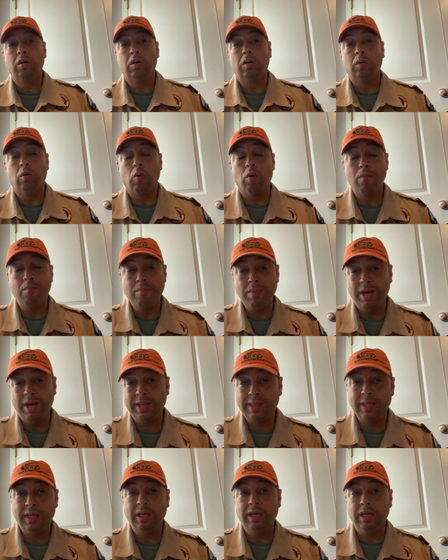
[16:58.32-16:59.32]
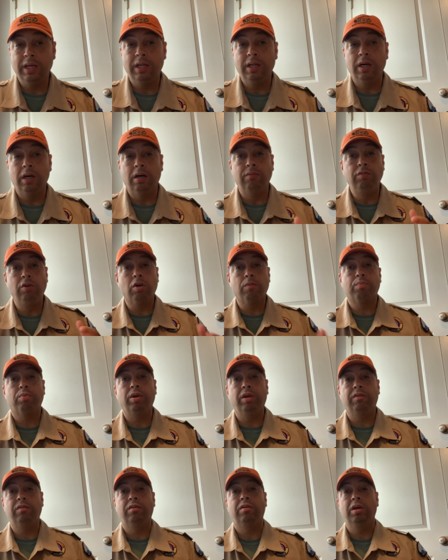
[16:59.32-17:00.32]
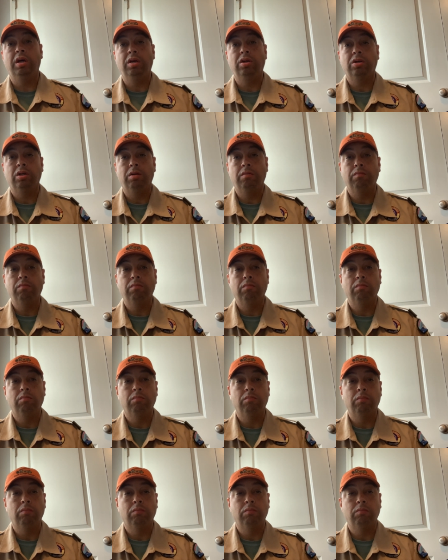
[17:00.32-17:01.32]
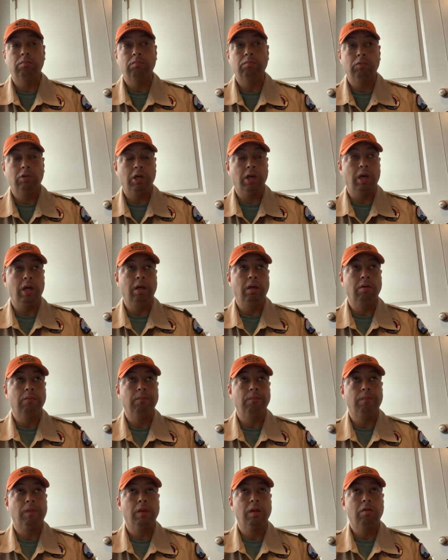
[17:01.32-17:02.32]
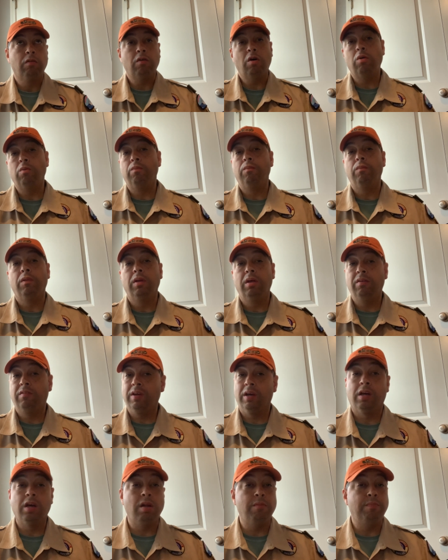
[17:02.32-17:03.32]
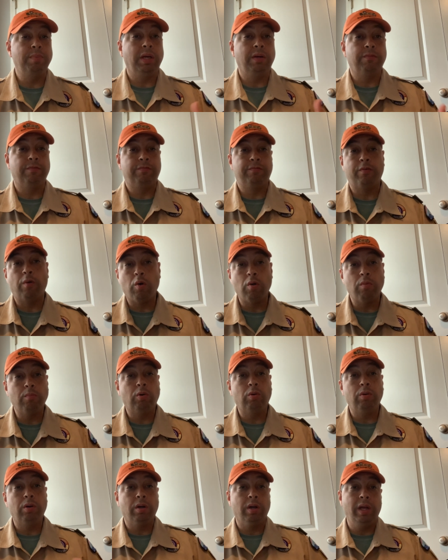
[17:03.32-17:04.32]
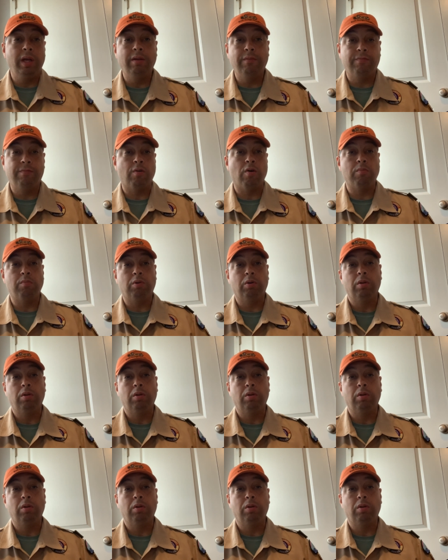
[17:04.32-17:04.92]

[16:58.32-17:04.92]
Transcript: or method of your presentation? Okay. So is it going to be formal or informal?